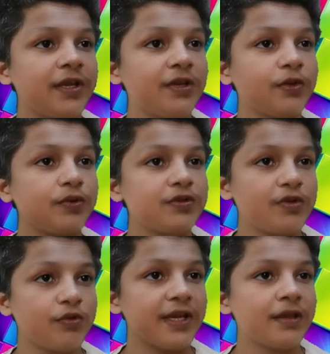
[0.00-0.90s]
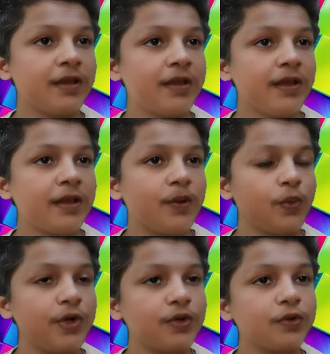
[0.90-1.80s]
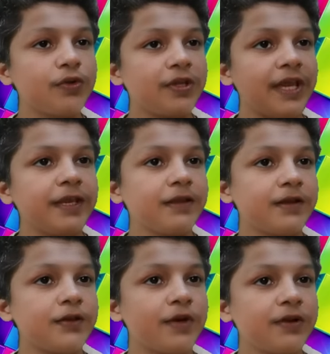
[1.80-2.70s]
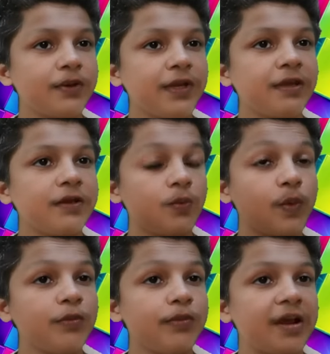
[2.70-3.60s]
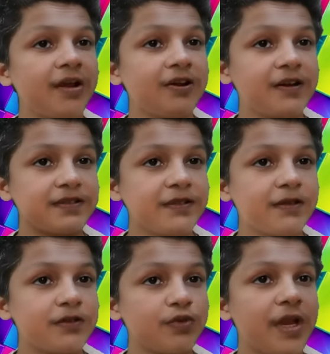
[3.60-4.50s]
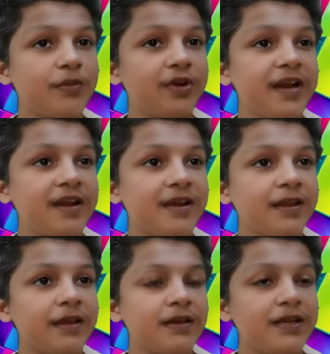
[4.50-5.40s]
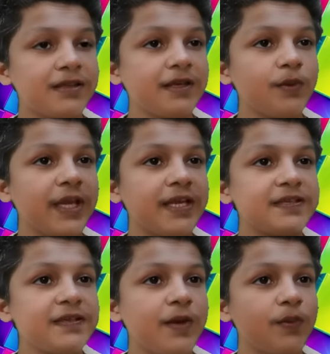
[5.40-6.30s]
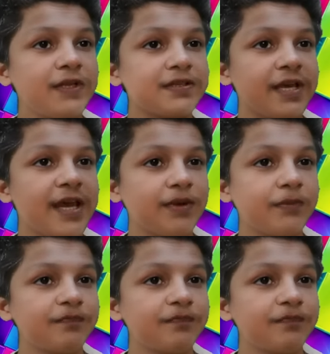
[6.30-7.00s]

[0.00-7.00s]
used to be. Where do you think you are going with my horse? To Gomorrah. Nothing we can say will stop him.